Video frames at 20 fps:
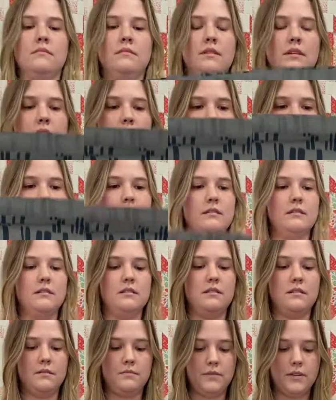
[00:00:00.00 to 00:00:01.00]

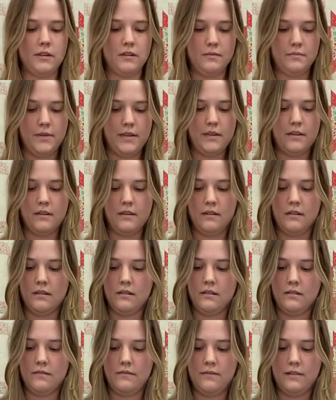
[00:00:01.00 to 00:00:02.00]
And I'm gonna
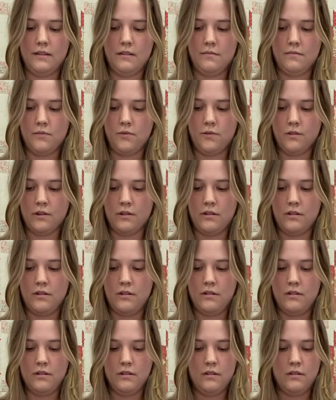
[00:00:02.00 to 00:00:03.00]
pin a few
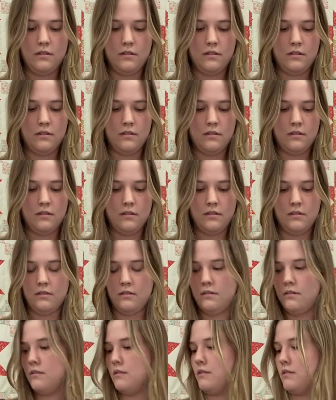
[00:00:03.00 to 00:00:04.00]
more
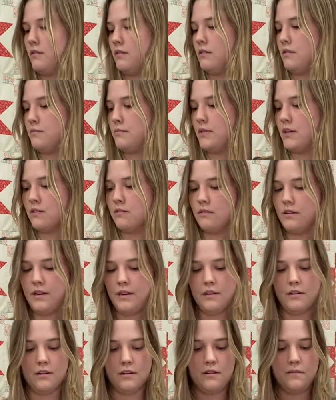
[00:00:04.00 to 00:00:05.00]
in the middle
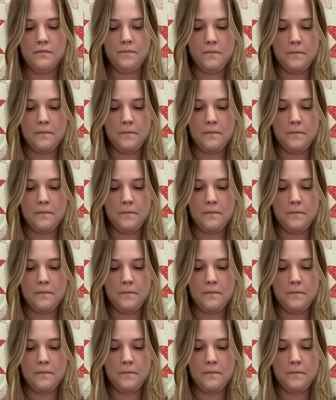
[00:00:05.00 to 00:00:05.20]
here.